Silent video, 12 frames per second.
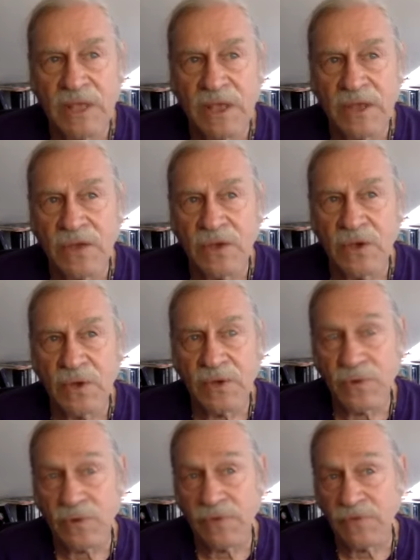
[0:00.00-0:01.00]
you know, and
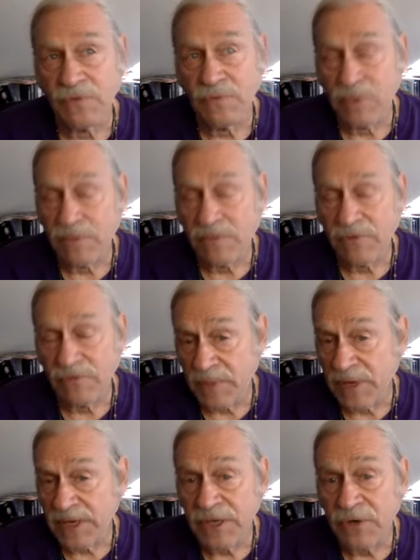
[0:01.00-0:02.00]
or for
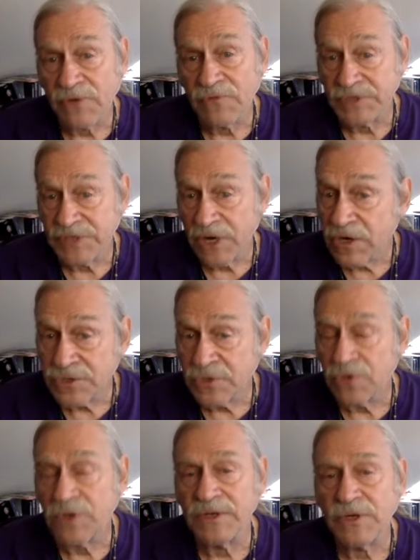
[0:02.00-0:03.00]
money or for
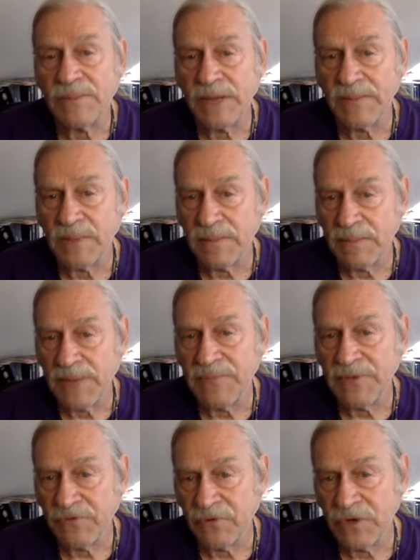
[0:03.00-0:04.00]
territory, you know, it might
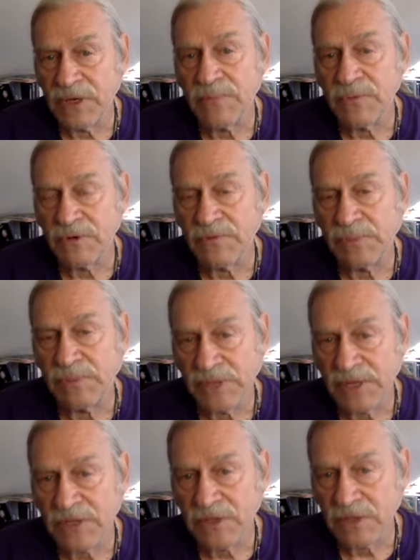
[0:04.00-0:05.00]
be for a number of
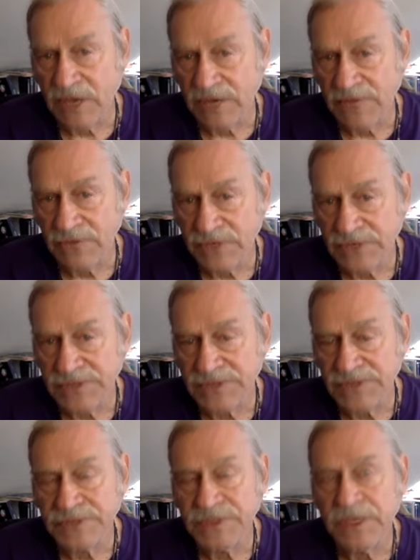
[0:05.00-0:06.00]
political kind of
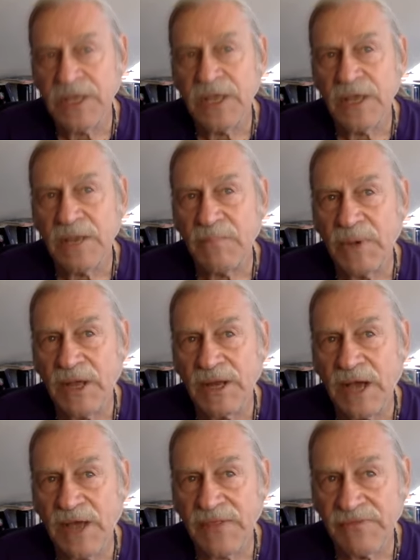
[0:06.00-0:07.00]
reasons. But
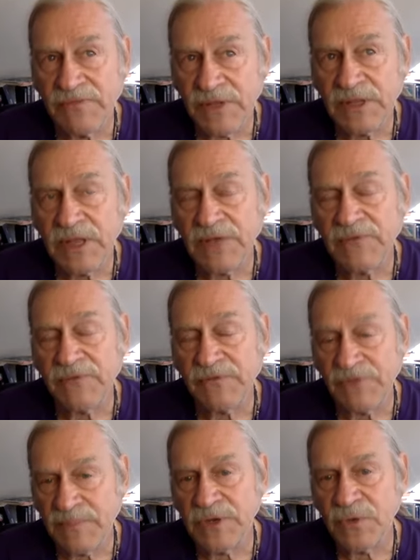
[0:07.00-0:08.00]
I feel like a
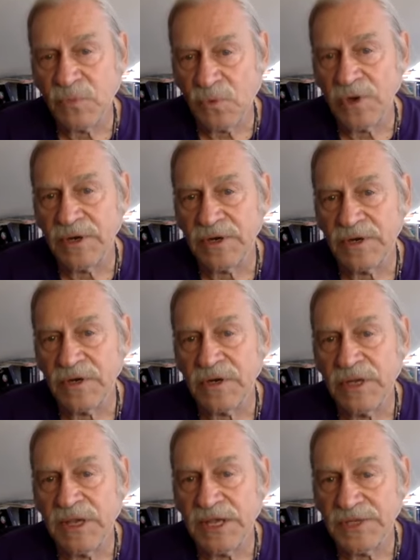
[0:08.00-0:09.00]
feminine warrior
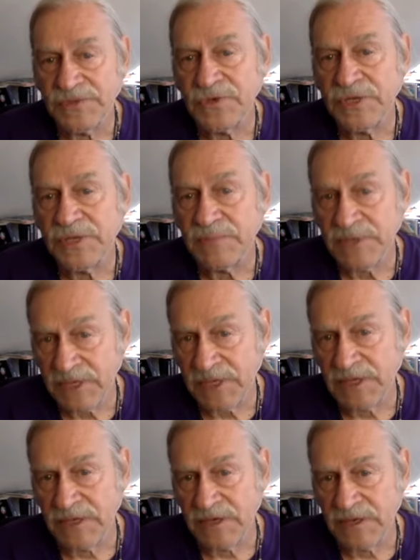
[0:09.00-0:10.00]
is for deep
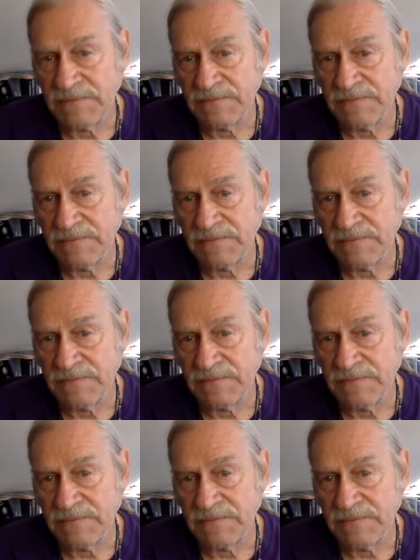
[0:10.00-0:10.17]
need.